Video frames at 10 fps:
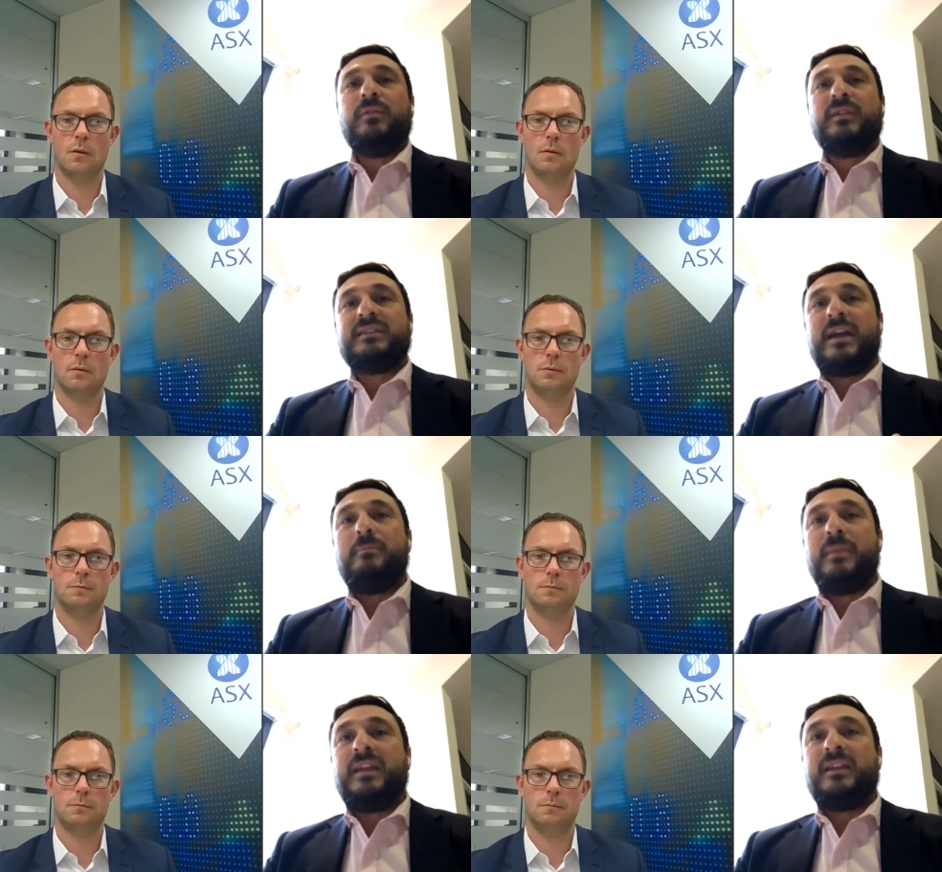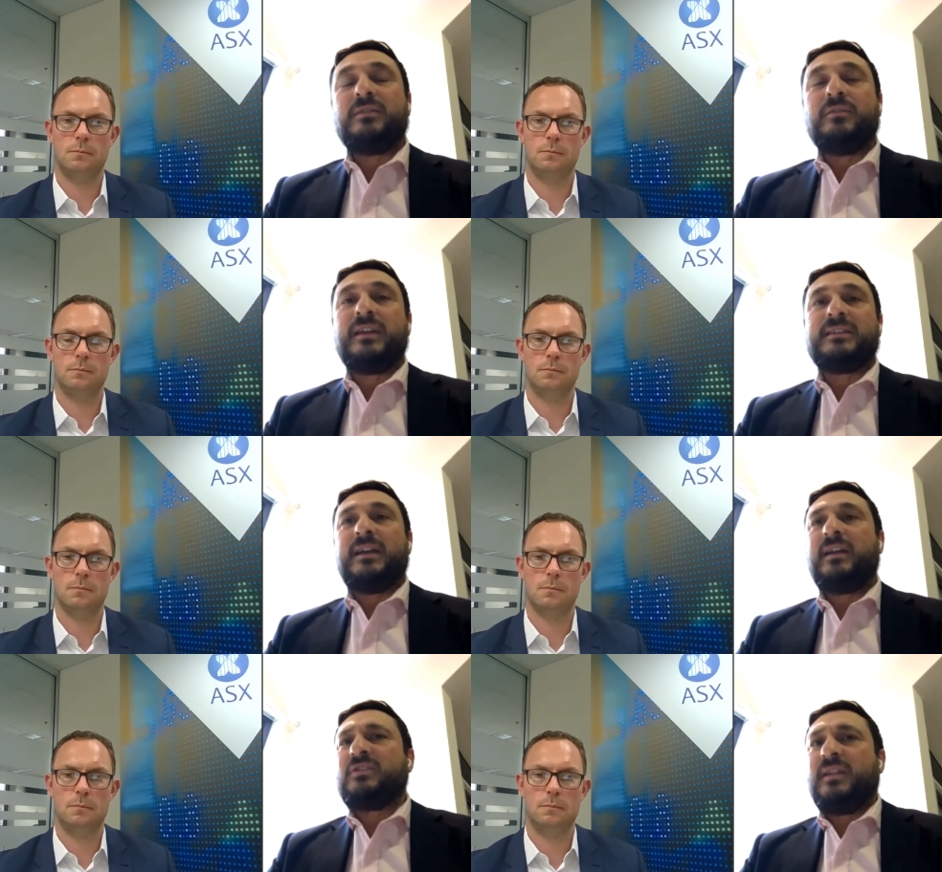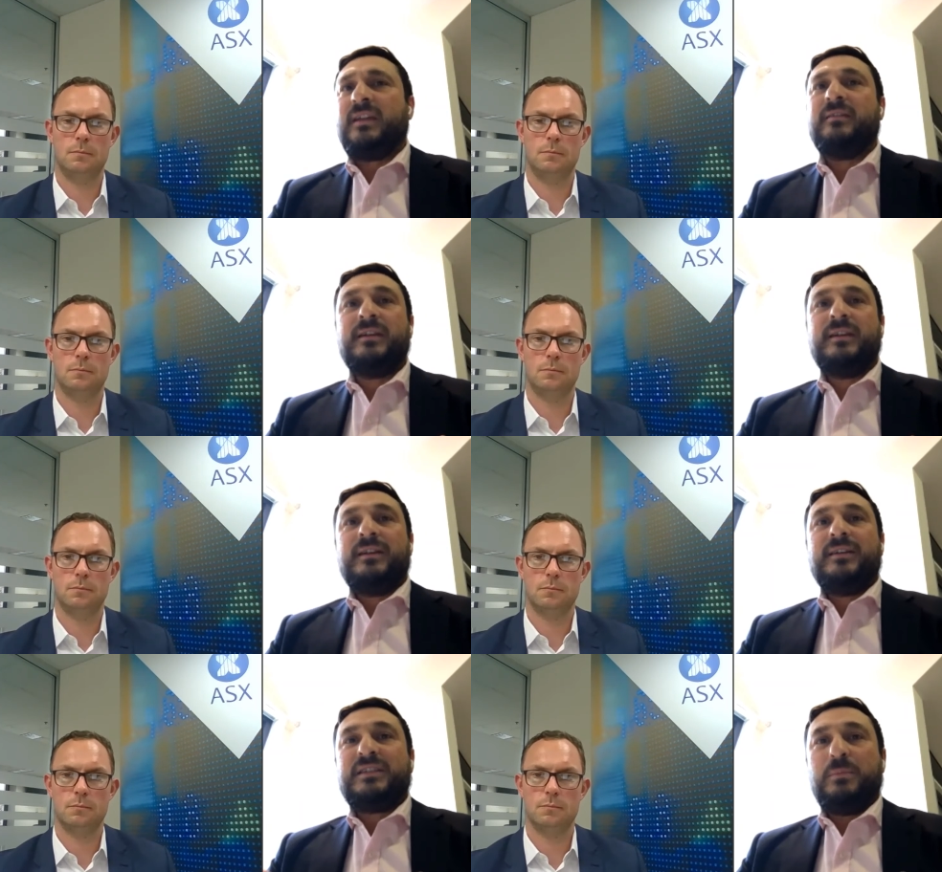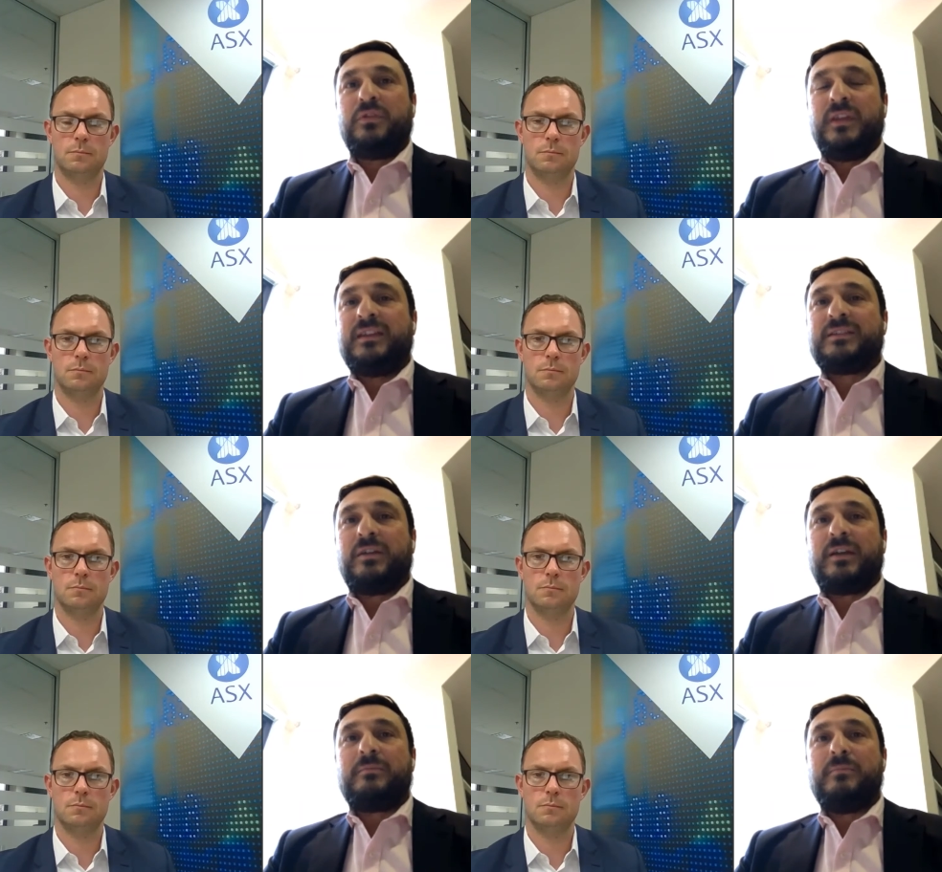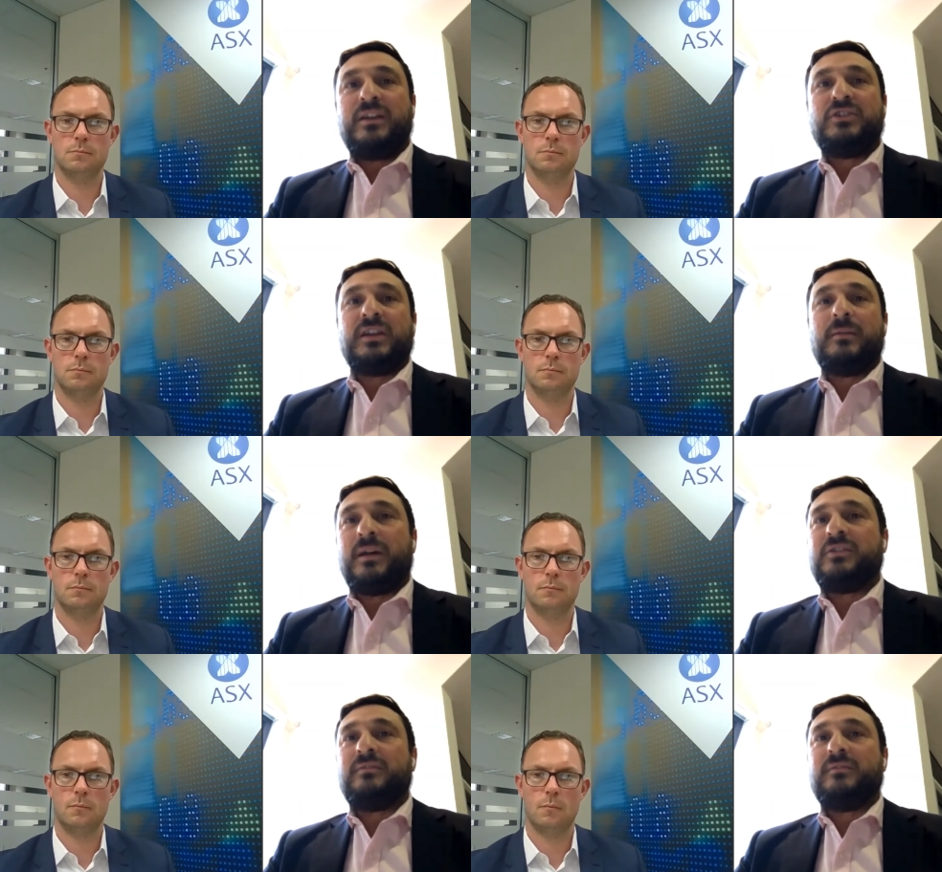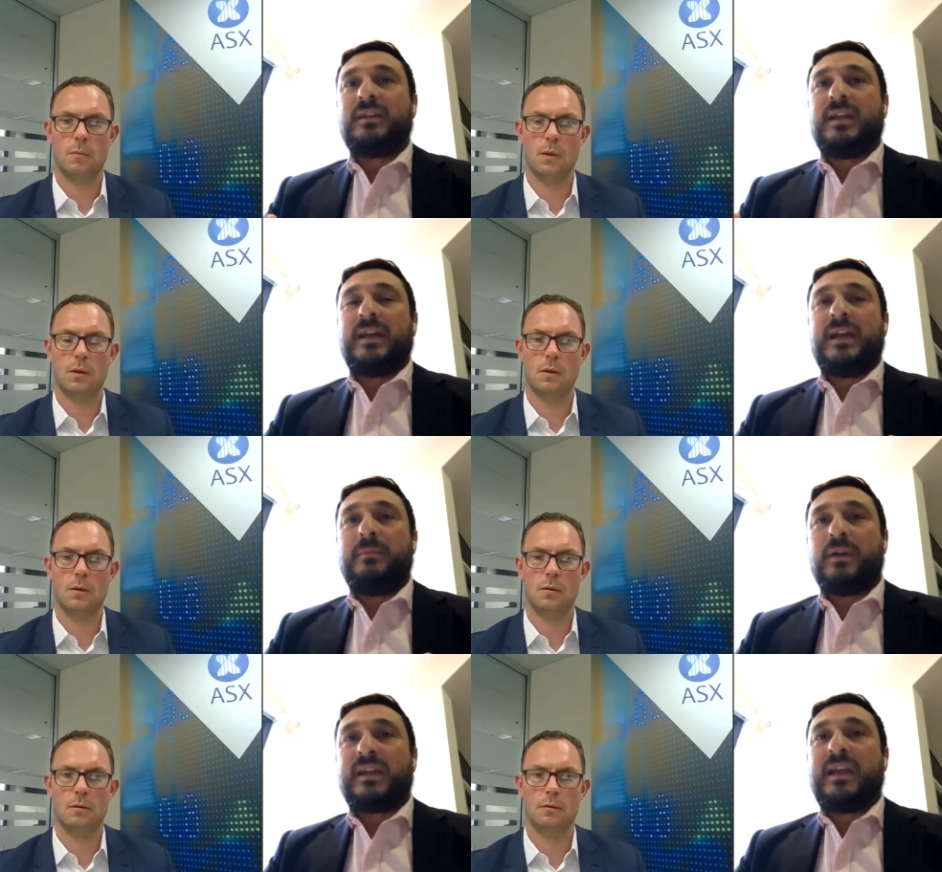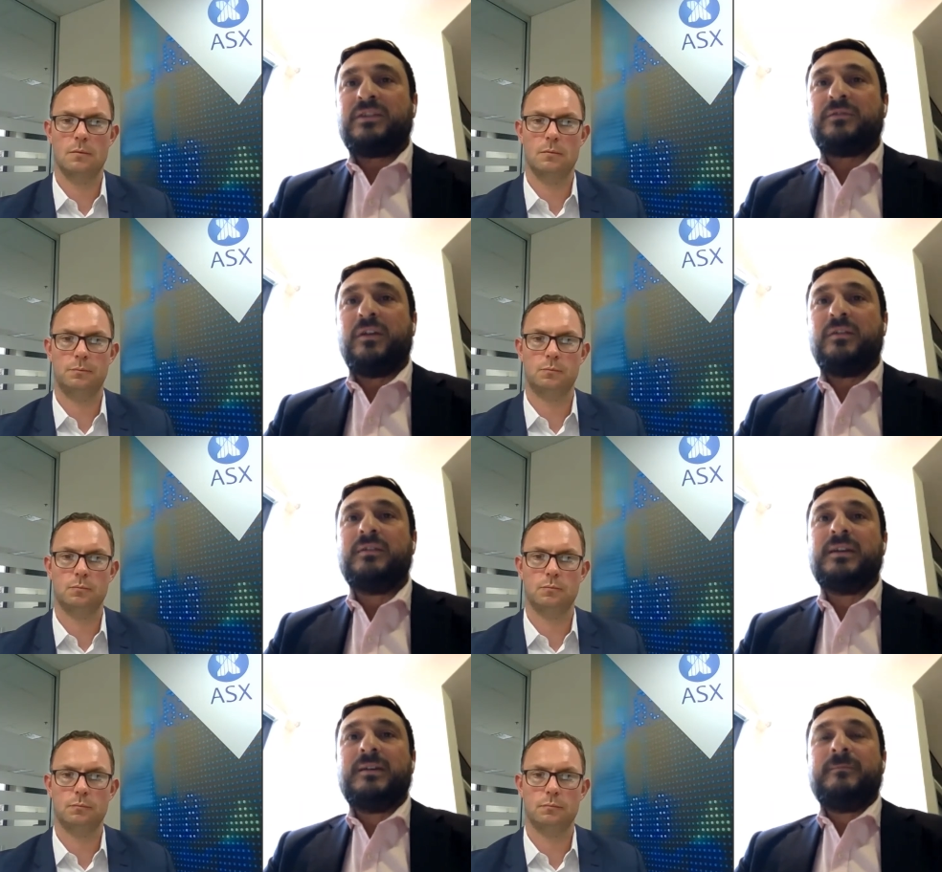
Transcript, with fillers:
Speaker 1: Whereas now many are looking and say, actually, simple things like managing a budget uh, and my cash flow,